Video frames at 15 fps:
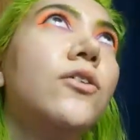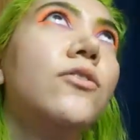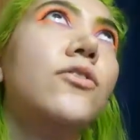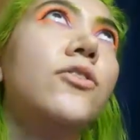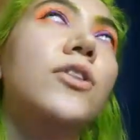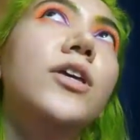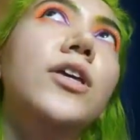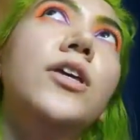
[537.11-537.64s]

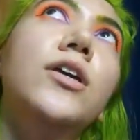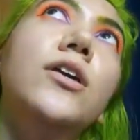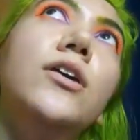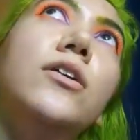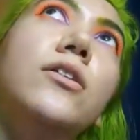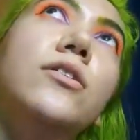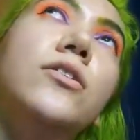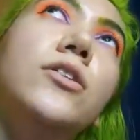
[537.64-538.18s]
for the
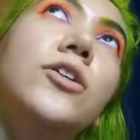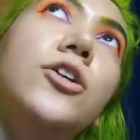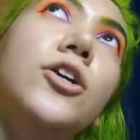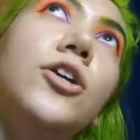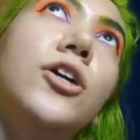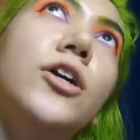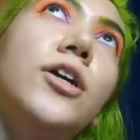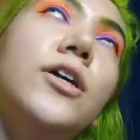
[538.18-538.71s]

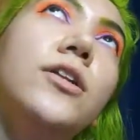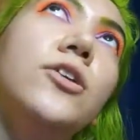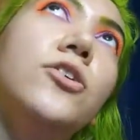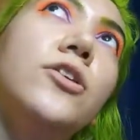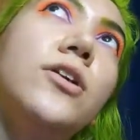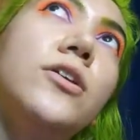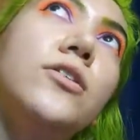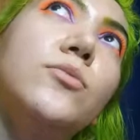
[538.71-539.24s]
glitter and
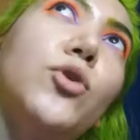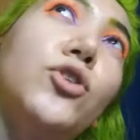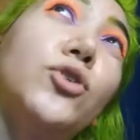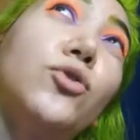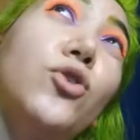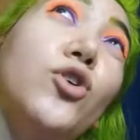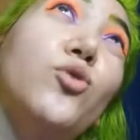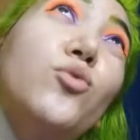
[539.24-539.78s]
iridescent
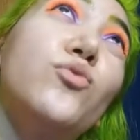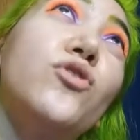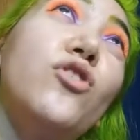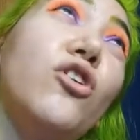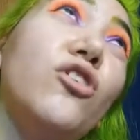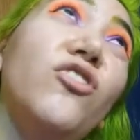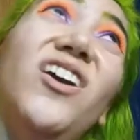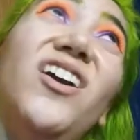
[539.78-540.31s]
multichromes
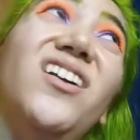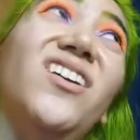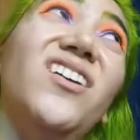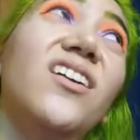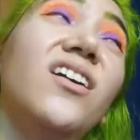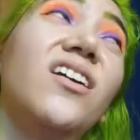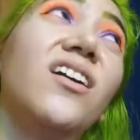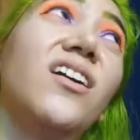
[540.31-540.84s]
are like